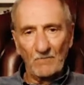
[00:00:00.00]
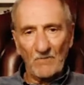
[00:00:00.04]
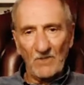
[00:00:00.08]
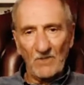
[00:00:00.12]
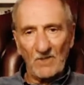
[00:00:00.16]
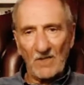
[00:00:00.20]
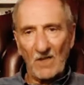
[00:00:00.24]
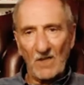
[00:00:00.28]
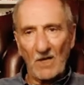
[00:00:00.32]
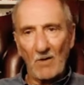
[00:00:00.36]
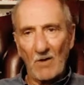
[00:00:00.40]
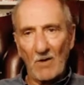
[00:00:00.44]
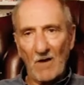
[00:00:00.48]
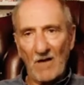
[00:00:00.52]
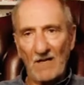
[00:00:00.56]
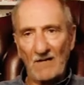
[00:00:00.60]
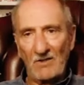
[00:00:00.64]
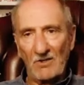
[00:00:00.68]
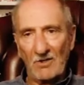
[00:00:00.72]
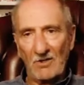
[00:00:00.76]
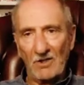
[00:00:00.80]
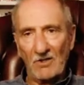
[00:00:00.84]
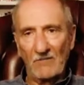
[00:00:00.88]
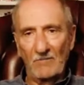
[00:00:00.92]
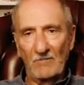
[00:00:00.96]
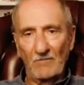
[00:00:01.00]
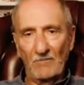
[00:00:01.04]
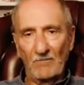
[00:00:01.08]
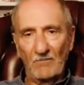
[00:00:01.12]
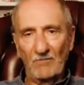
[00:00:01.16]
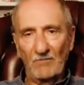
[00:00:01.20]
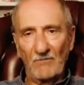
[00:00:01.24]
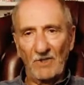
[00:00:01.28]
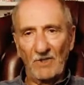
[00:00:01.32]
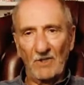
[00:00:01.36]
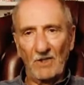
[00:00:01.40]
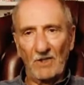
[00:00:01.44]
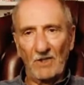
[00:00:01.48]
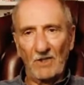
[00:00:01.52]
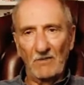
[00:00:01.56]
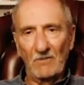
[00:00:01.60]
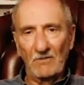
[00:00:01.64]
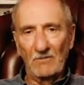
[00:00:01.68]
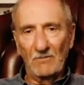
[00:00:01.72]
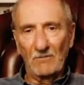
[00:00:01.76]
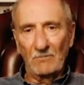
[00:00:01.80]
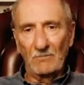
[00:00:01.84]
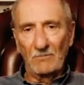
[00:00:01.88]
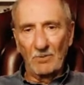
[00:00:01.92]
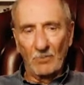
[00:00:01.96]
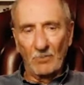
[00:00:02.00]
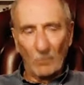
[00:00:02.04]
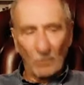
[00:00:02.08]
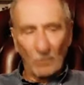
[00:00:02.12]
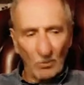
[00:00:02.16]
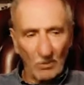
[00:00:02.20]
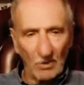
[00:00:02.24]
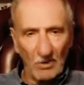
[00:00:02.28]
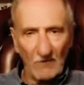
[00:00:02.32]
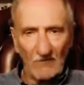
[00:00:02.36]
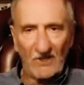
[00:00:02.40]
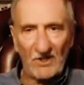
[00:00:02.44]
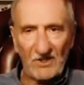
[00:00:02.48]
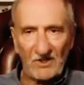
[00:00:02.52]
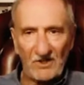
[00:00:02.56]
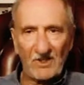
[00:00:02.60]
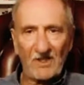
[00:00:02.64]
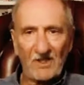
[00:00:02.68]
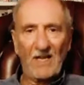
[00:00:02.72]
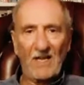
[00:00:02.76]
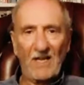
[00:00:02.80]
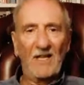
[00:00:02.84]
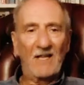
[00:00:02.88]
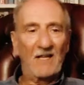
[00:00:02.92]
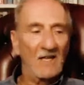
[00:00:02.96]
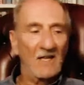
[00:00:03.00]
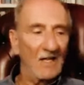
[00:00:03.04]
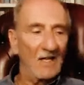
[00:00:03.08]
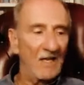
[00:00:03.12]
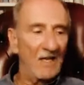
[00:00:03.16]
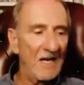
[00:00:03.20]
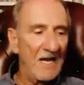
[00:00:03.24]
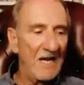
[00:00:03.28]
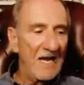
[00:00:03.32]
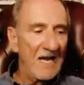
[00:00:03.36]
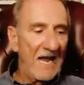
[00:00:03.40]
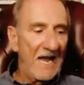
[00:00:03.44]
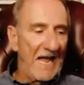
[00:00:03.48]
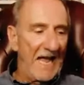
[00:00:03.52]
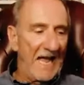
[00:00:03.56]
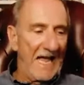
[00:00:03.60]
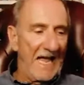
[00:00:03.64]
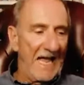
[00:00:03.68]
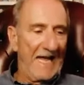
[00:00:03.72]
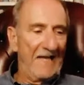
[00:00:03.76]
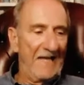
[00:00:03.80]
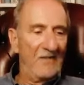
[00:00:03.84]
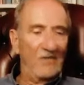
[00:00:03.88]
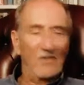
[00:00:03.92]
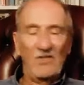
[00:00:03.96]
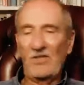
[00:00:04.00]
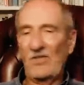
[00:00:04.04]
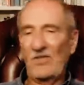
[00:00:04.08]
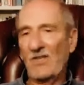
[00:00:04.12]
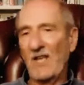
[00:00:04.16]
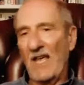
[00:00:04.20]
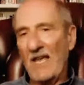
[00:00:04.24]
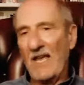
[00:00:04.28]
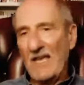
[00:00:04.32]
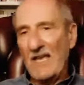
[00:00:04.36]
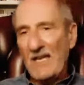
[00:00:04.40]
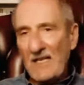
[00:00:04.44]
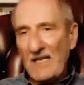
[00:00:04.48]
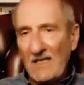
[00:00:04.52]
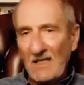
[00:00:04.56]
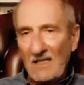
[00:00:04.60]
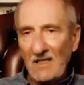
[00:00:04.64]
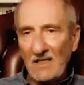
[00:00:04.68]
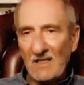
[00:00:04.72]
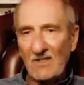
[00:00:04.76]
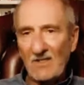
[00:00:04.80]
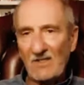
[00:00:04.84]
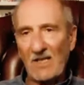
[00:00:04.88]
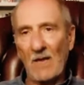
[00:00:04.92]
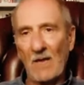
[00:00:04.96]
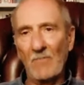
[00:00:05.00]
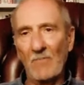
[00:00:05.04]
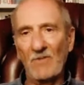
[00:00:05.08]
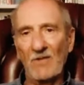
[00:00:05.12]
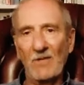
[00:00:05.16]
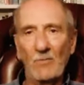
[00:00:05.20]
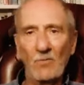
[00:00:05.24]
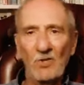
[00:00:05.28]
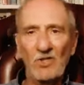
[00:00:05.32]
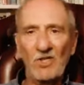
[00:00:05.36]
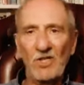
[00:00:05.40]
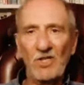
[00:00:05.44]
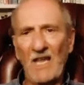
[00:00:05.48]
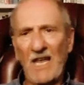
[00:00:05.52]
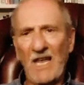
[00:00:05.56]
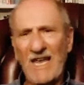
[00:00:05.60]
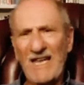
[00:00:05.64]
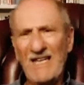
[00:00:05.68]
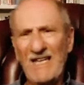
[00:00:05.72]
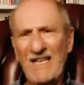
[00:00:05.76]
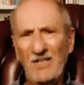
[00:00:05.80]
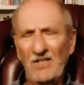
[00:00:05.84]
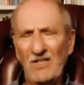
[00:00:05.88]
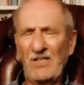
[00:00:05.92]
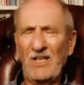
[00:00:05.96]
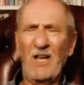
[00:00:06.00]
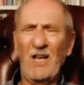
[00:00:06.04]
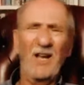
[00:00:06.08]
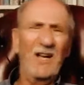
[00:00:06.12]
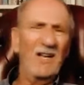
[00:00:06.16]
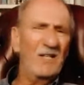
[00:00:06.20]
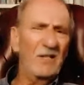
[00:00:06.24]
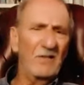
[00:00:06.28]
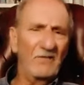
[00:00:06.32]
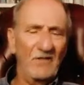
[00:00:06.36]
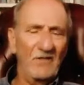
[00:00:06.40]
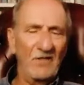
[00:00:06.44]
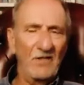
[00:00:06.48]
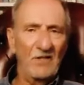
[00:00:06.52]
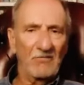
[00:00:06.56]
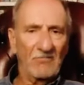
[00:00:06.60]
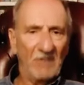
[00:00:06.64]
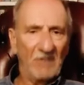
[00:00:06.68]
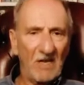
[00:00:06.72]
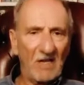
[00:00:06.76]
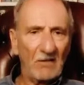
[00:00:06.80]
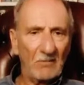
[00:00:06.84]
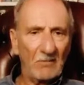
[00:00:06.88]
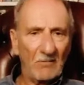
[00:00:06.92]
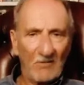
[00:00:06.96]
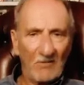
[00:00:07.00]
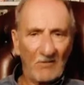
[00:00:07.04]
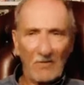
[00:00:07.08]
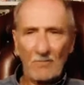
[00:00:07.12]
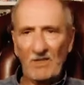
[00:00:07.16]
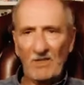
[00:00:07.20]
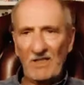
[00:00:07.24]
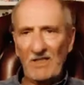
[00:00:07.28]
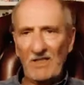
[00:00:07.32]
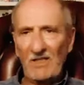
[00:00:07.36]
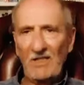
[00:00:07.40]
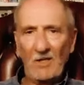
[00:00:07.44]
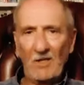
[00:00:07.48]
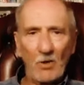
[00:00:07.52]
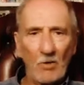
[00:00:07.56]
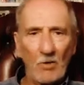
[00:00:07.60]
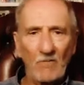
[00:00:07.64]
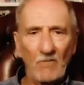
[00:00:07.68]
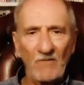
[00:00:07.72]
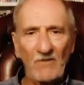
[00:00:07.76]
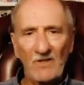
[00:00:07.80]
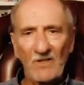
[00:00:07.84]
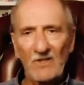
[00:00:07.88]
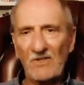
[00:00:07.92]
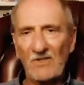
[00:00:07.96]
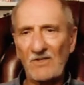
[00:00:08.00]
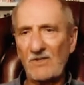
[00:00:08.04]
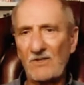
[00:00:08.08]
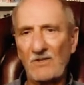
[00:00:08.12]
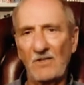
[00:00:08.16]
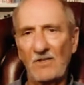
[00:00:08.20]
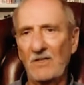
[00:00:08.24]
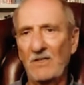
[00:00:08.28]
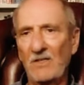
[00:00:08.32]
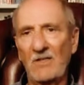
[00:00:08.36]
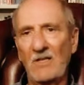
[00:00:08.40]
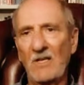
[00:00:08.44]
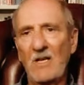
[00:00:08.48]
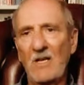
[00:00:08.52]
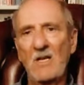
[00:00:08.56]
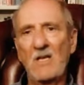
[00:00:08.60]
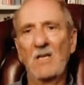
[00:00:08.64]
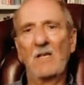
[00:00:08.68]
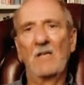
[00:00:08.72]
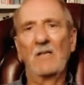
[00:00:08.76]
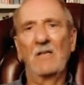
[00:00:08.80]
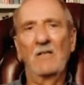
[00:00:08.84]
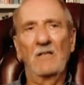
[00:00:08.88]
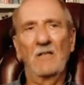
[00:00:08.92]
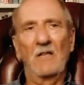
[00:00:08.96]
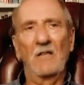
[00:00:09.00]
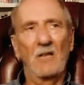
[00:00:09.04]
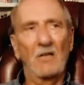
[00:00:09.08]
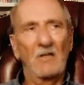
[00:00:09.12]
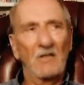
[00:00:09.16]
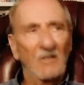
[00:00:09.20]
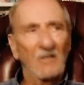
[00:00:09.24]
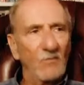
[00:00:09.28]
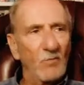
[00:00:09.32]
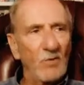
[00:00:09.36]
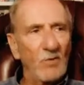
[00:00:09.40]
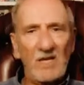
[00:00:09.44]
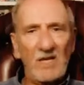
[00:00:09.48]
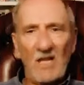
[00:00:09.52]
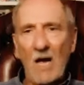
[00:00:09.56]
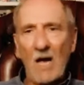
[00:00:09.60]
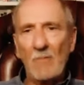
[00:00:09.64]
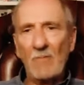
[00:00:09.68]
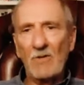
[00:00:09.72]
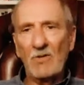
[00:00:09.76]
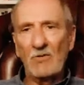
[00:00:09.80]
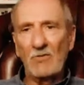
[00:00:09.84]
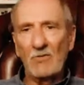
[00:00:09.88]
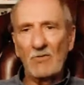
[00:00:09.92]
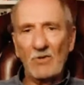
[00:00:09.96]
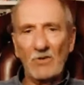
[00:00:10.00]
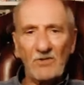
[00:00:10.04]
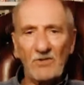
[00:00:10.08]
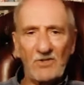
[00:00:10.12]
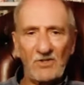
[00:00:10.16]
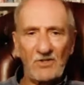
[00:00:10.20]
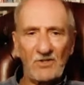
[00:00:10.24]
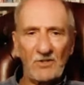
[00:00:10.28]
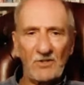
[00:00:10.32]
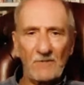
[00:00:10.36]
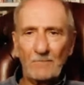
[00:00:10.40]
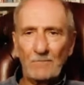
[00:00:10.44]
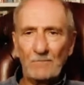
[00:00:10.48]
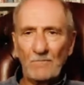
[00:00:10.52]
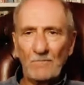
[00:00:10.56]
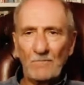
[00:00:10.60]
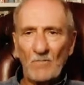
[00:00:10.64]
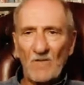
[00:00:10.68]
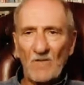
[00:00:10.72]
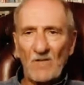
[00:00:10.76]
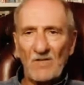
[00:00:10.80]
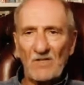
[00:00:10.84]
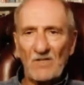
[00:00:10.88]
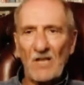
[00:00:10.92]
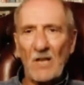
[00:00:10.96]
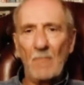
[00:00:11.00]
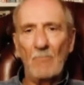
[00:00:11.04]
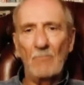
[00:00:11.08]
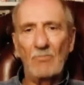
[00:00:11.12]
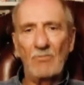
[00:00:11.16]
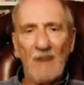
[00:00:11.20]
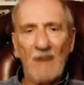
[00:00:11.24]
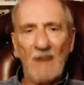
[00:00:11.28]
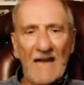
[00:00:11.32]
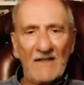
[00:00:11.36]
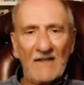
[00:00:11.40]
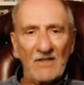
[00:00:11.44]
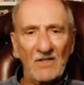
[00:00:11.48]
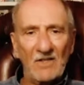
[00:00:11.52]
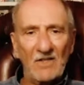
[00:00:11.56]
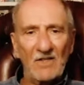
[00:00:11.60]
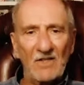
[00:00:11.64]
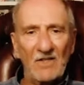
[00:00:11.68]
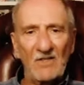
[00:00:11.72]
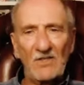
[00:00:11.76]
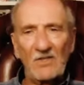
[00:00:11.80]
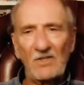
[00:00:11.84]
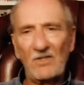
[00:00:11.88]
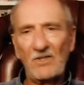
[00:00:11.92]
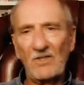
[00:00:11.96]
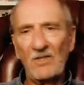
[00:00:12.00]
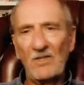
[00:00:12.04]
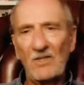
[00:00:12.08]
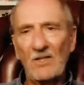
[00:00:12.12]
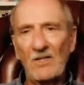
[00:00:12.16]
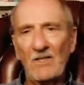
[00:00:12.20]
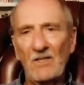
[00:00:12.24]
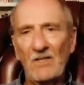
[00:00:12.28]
So I sort of, you know, put all of this together and say something which again is kind of in the realm of the bleeding obvious, that, you know, if we come across some practice,